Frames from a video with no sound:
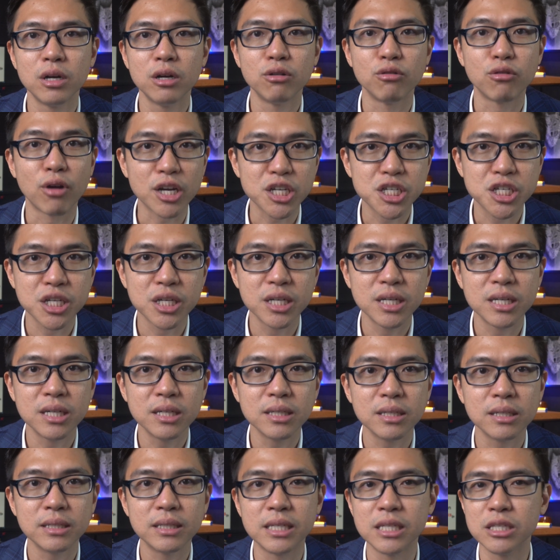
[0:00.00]

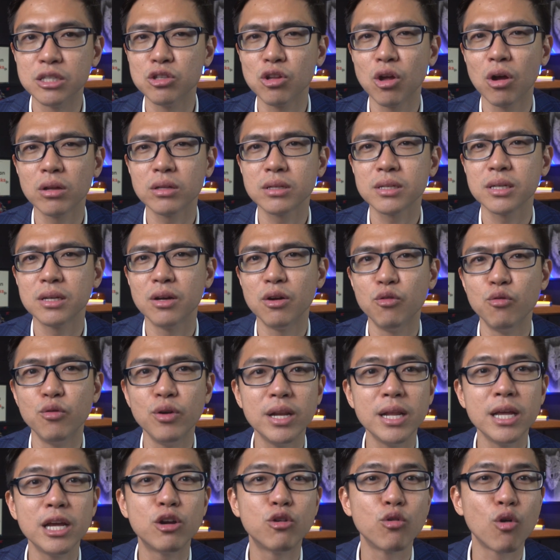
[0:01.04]
Russia did not
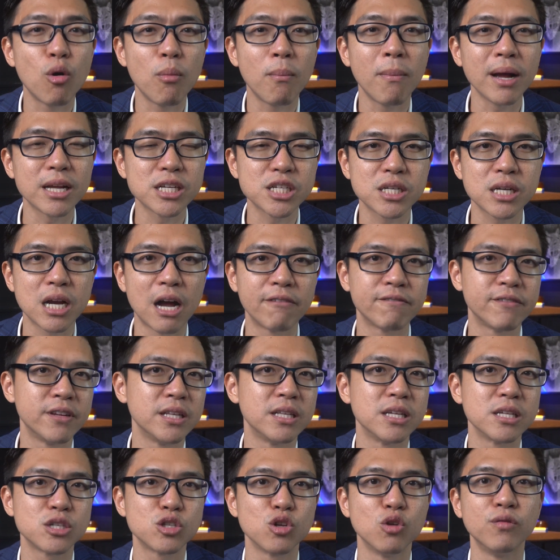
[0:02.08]
really grow much after
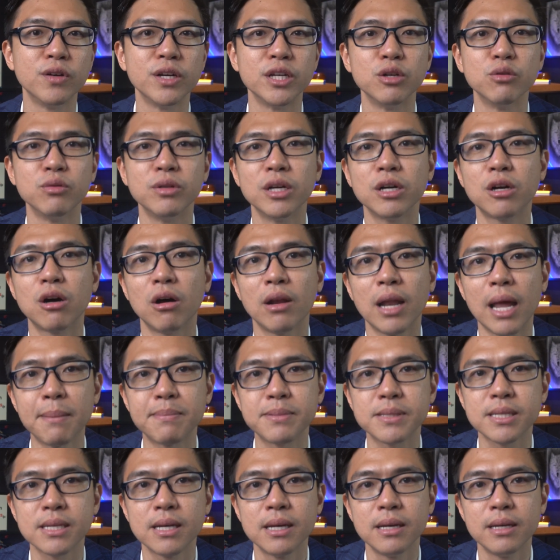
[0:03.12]
the Soviet Union
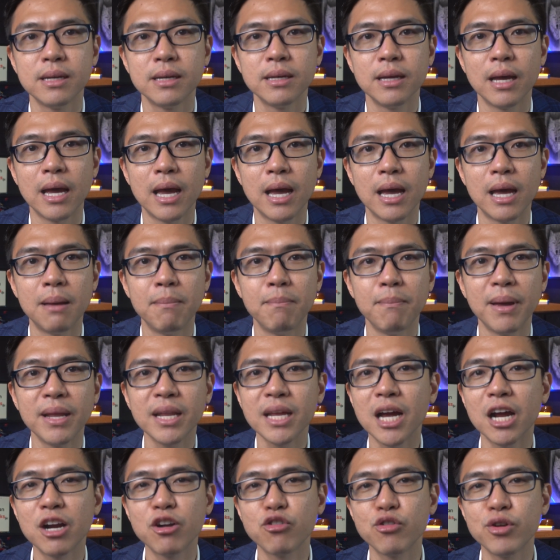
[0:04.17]
collapsed. And
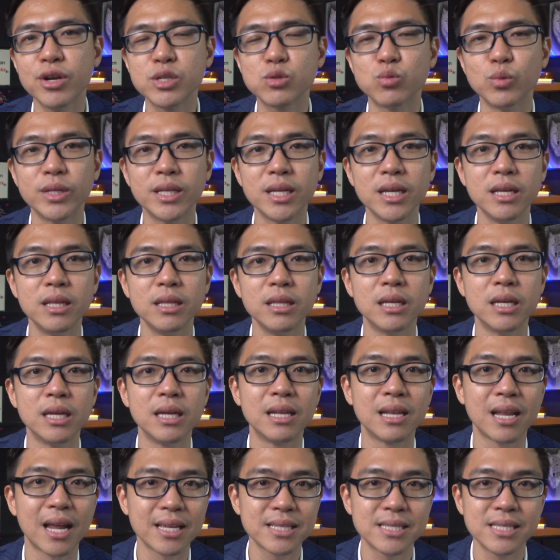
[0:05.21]
many countries within
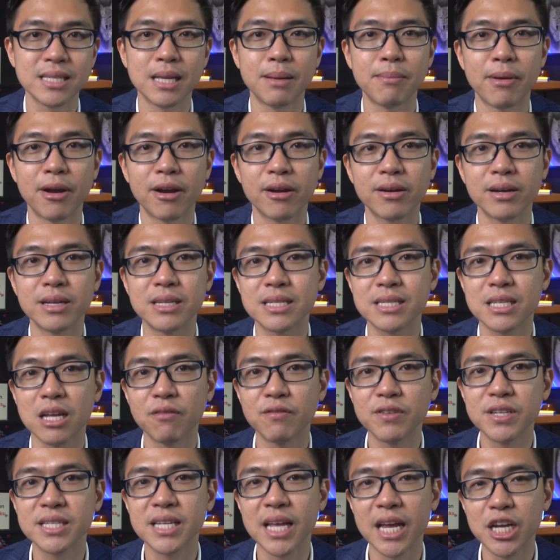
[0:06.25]
the Latin America and
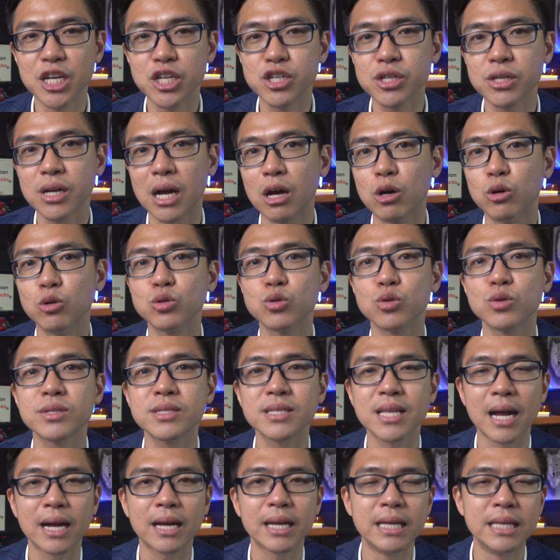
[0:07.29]
Southeast Asia are also
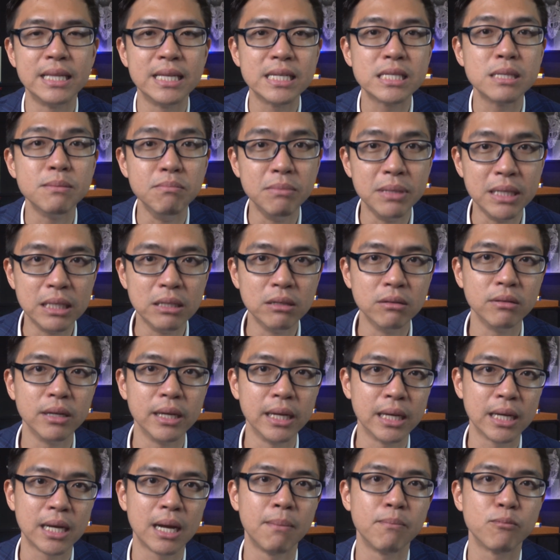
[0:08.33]
stuck in this middle
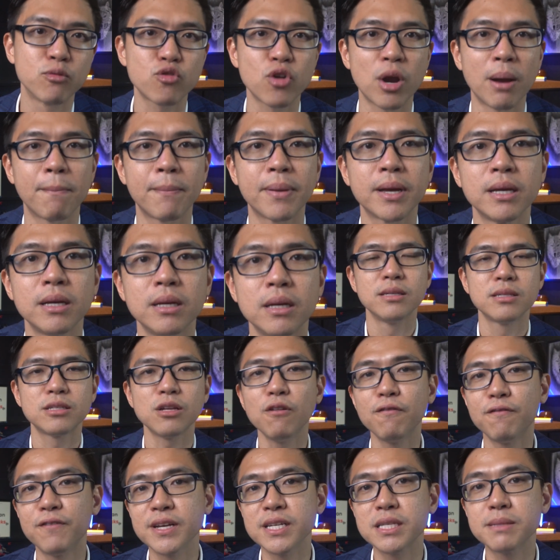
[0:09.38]
income trap.
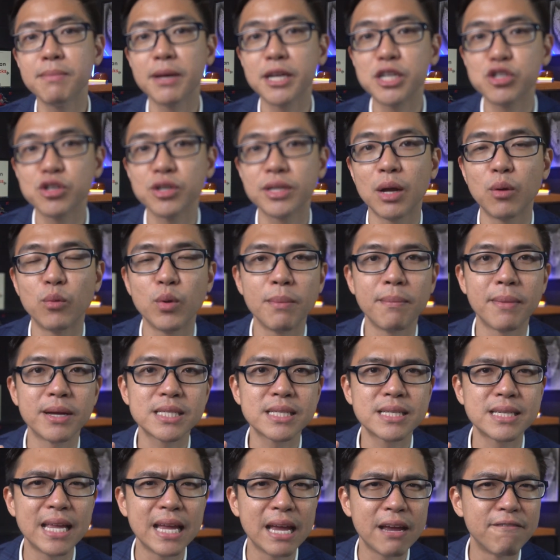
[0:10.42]
So first, make sure that we
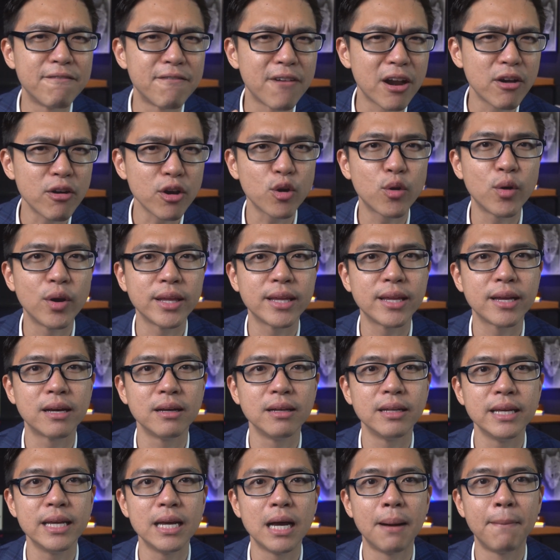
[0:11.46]
must think very
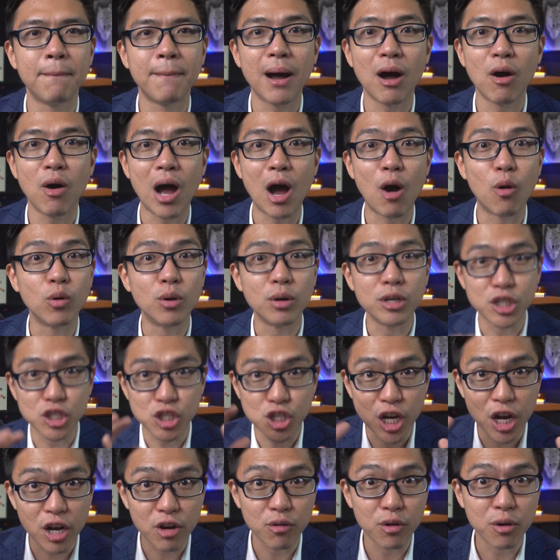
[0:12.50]
critically about our
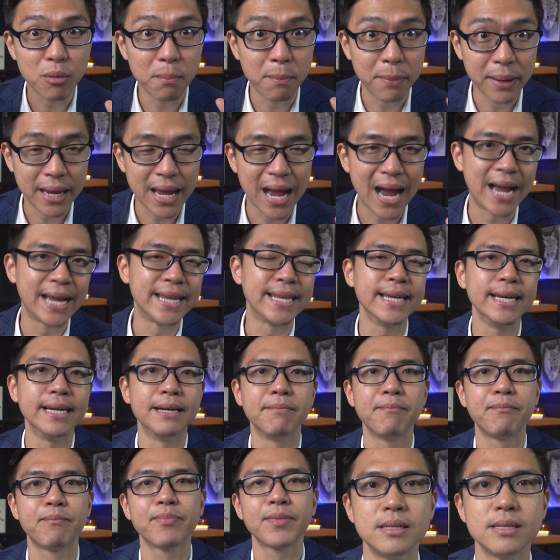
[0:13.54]
general big
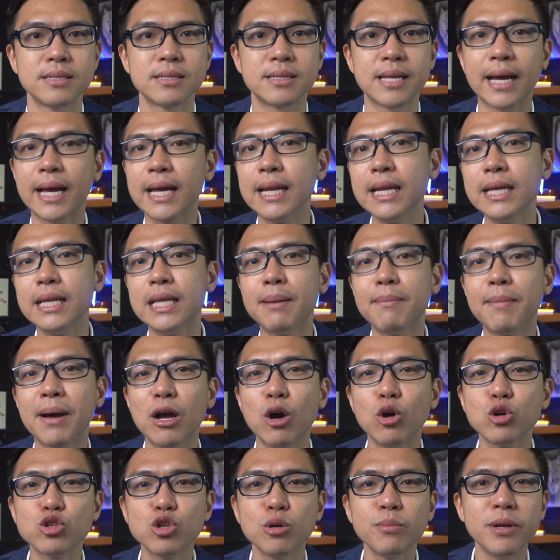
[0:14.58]
idea. Secondly, there might
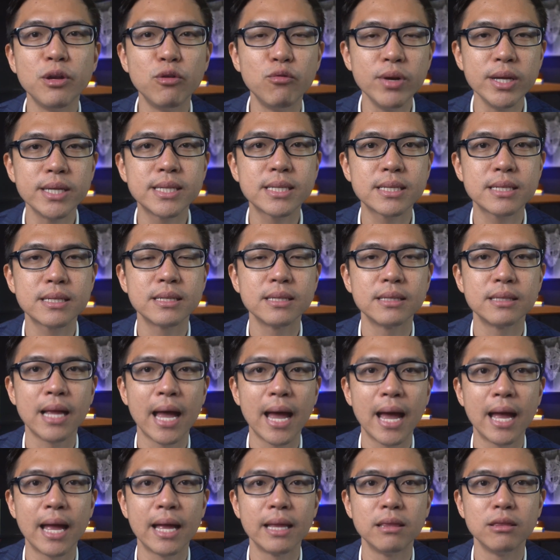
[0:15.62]
also be risks
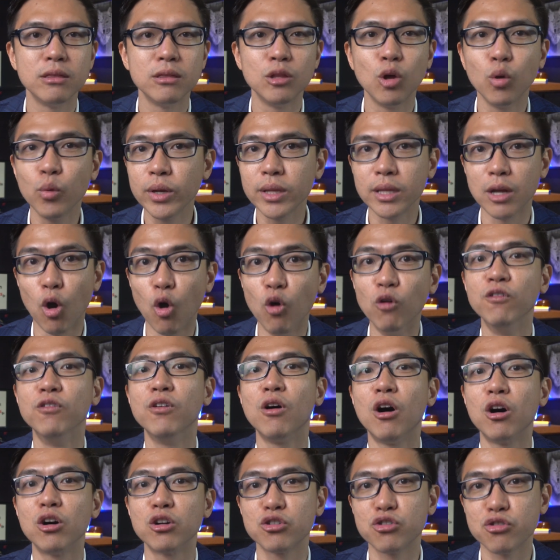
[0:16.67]
that knowing the
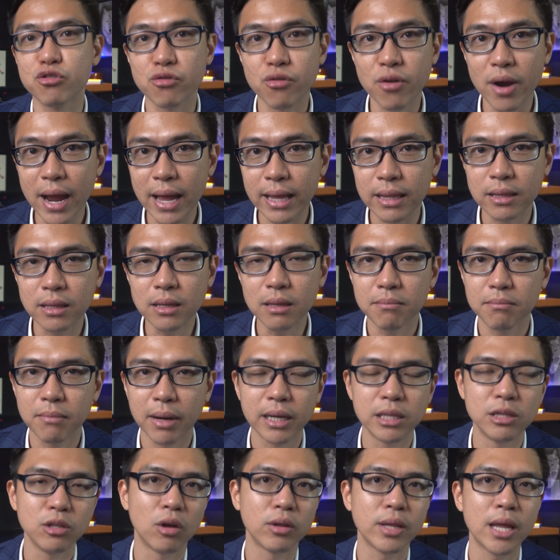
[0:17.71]
overall trend
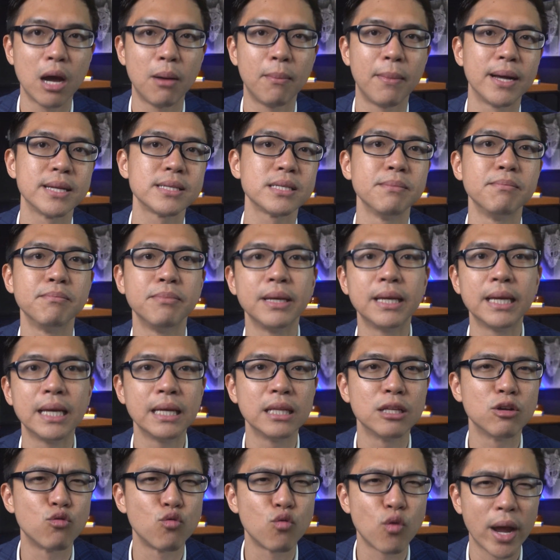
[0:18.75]
might not help us in
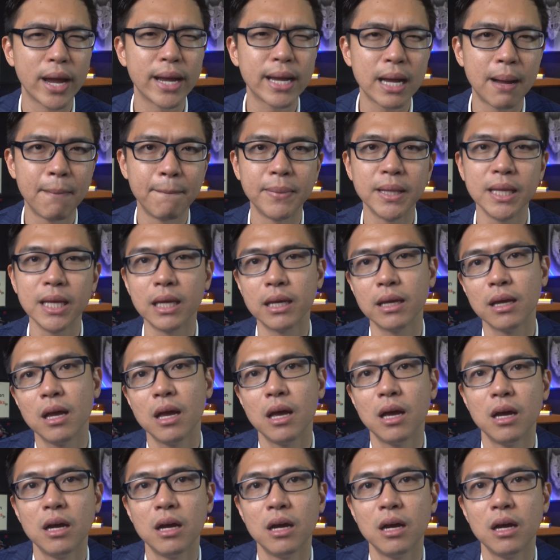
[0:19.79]
picking the right company.